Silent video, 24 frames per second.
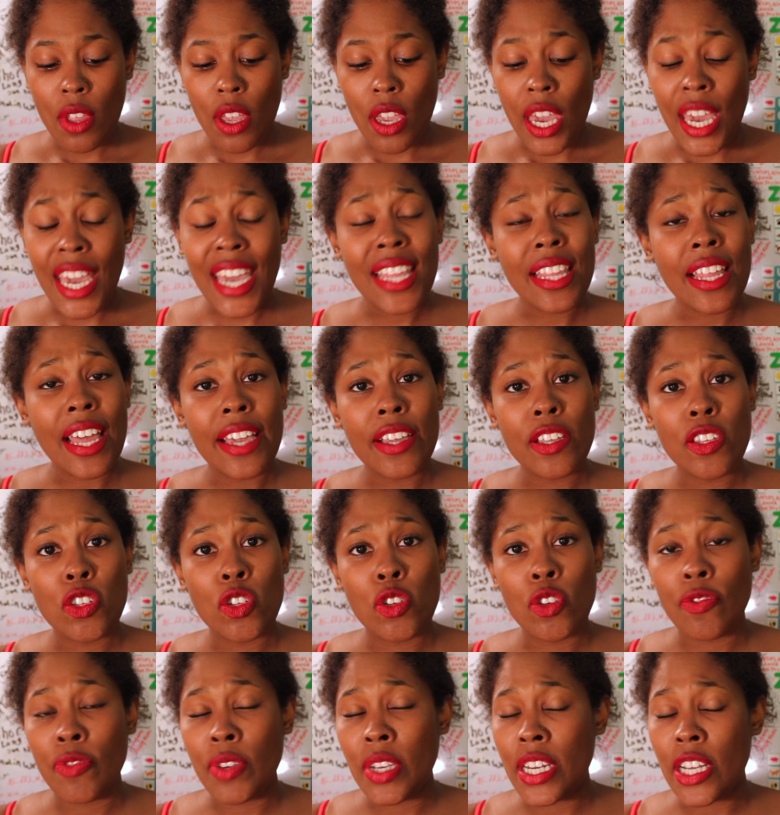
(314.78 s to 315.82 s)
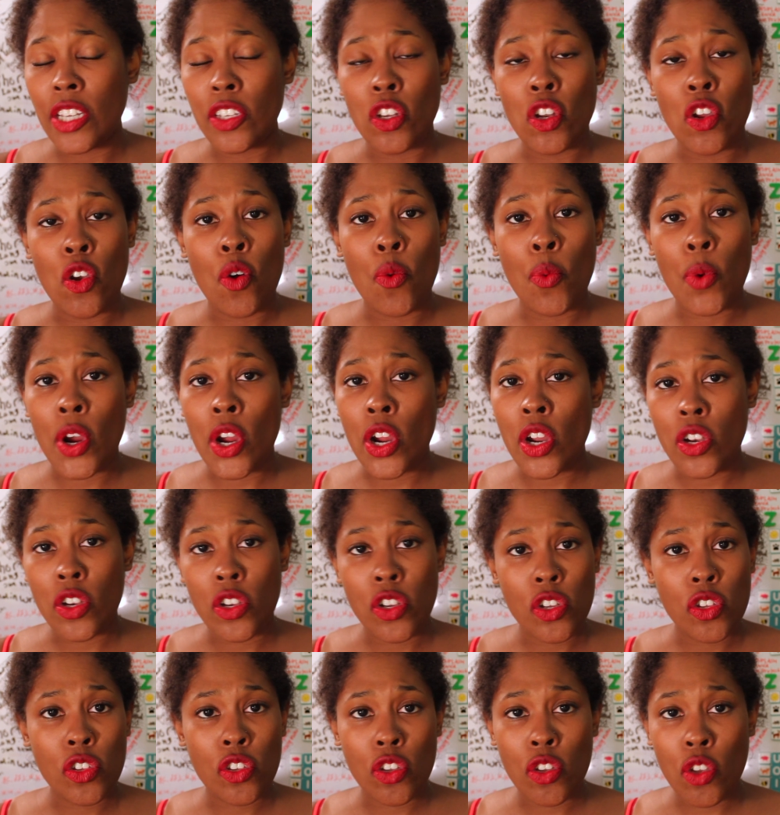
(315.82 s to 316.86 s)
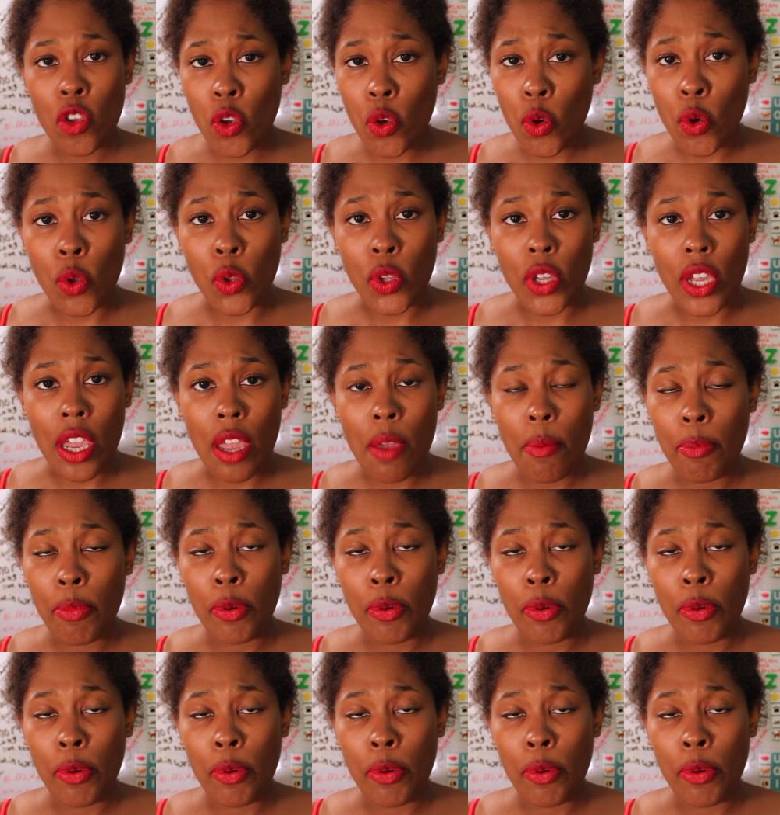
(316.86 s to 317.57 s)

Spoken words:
he likes to, if he doesn't know a word, just to Google it.